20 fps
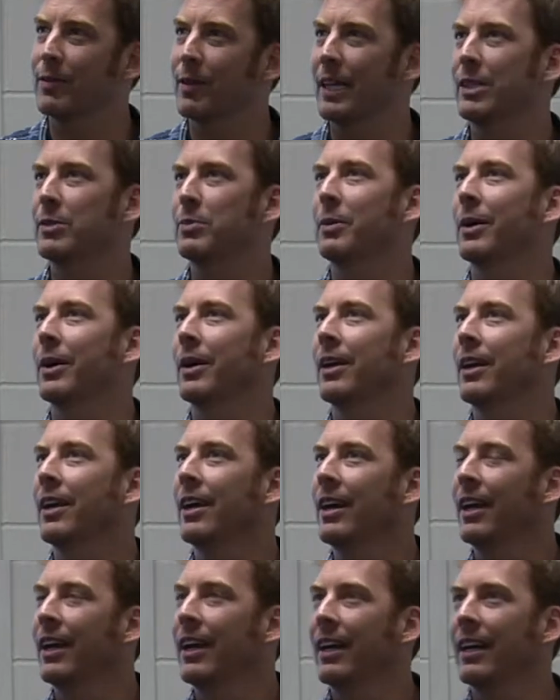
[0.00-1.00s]
Facebook.
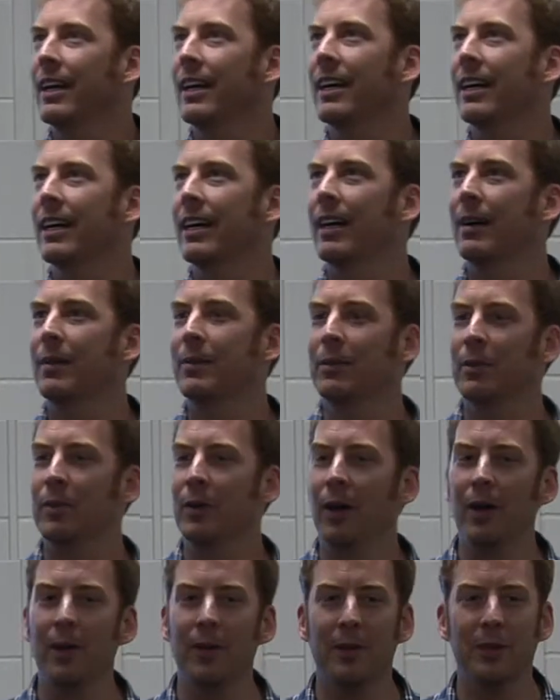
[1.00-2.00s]

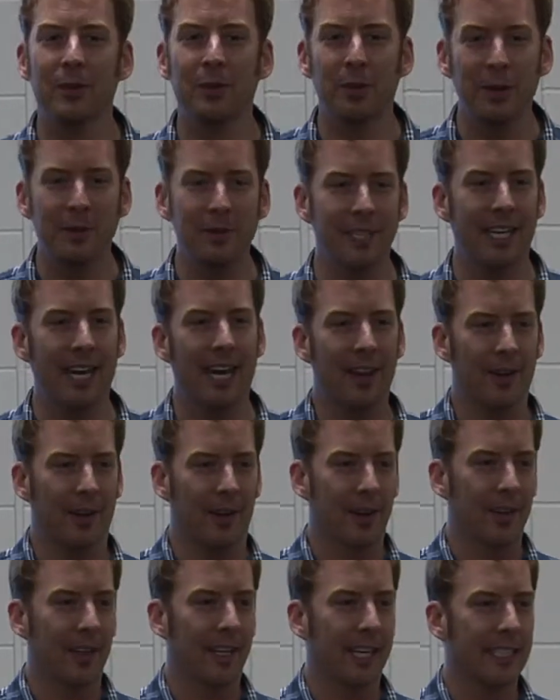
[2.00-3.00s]
Well, let's put them together,
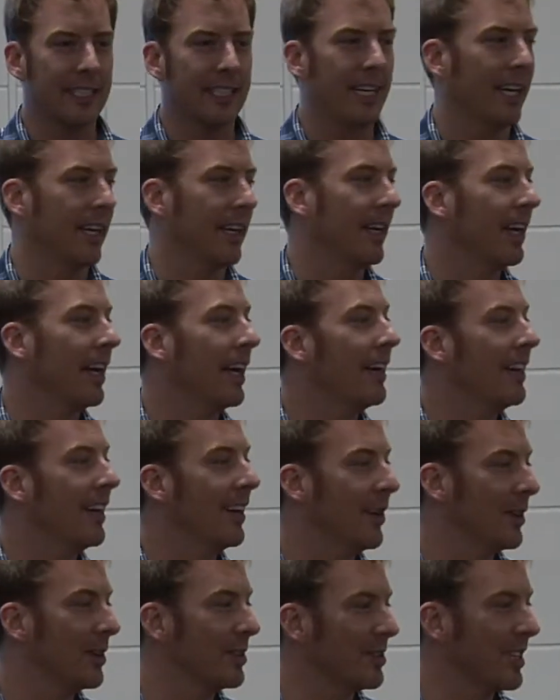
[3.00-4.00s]
LinkedIn. And then
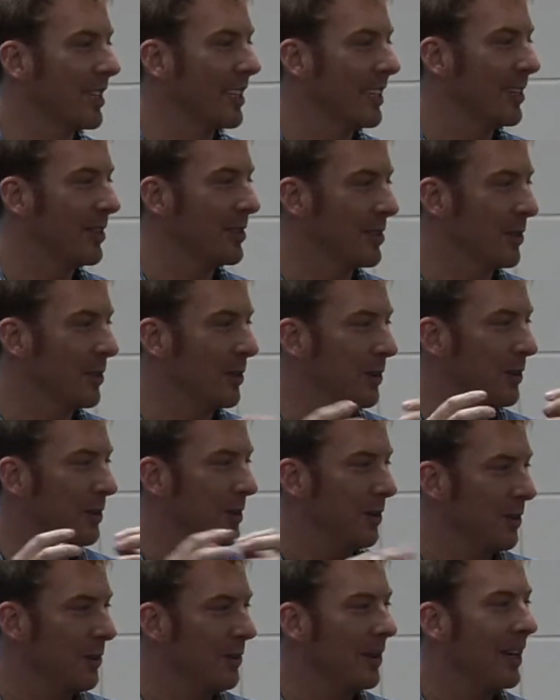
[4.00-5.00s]
all of a sudden there's a whole
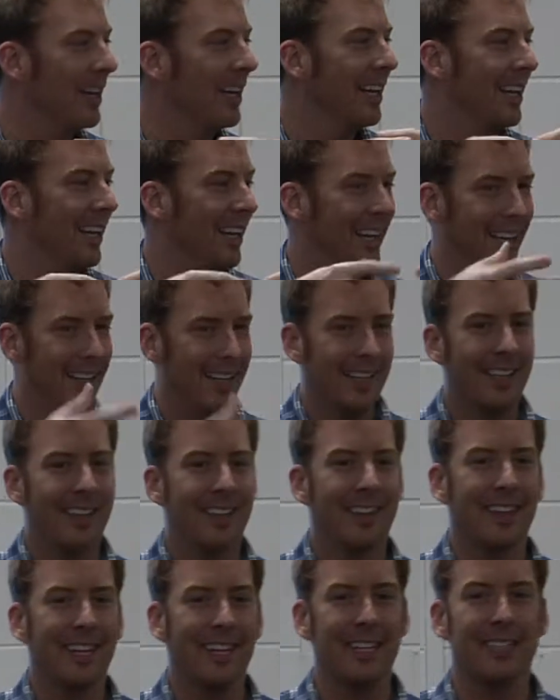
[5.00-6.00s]
new
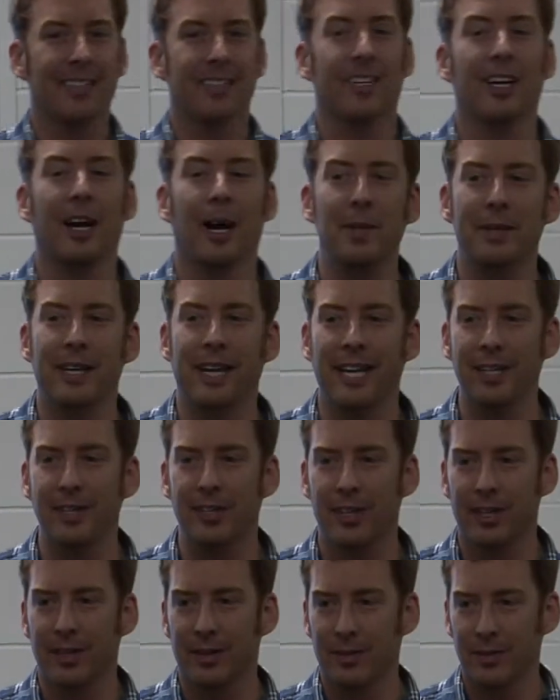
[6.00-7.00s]
thing that's a
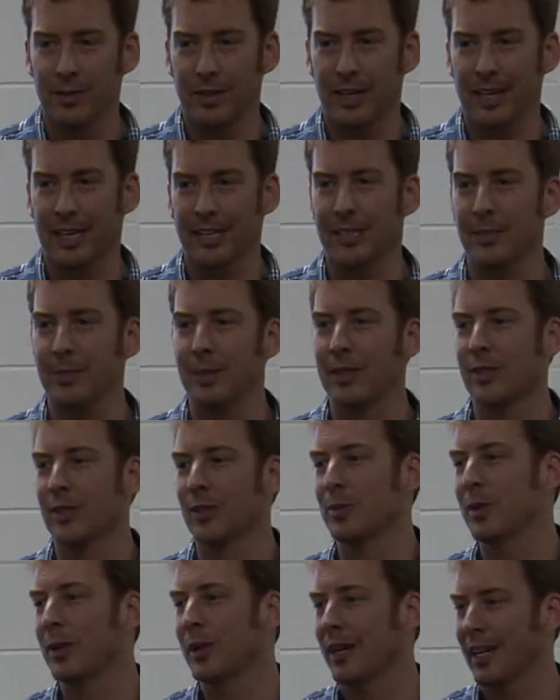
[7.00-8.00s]
combination of connecting
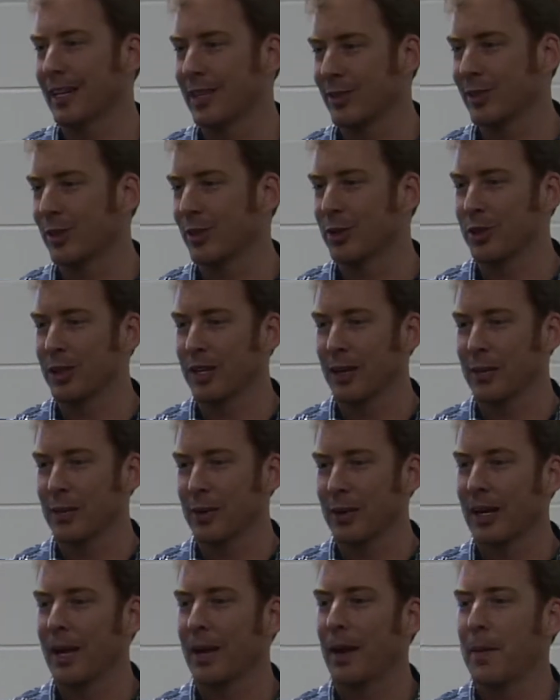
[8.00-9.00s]
businessmen and a social
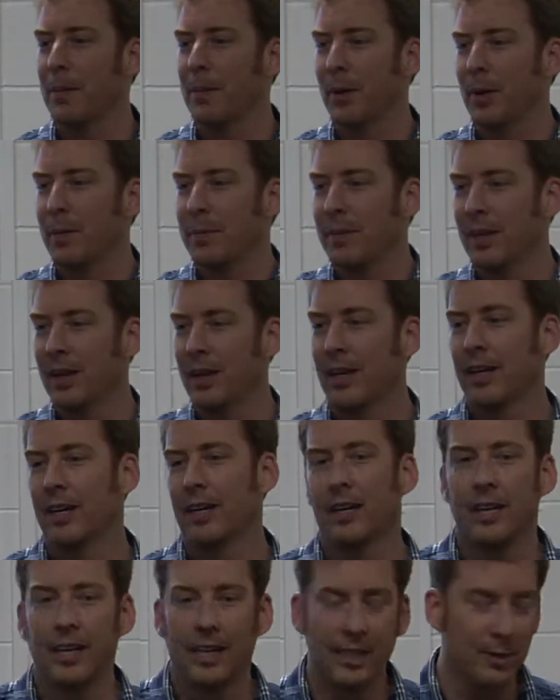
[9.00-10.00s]
network, and then boom,
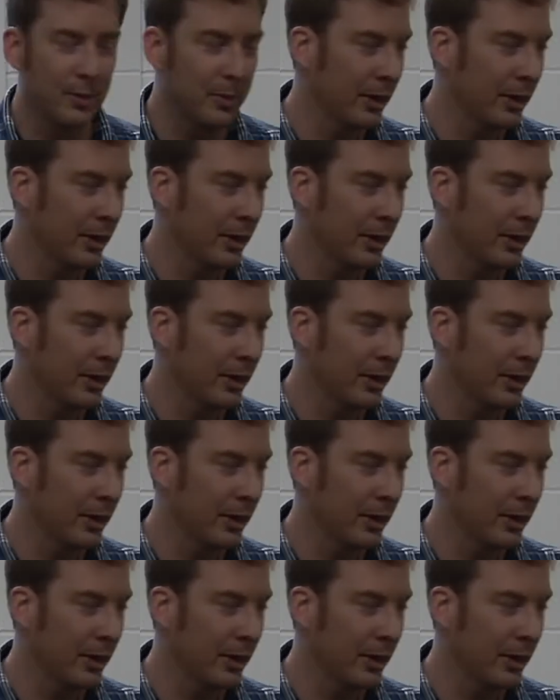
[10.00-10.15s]
he's a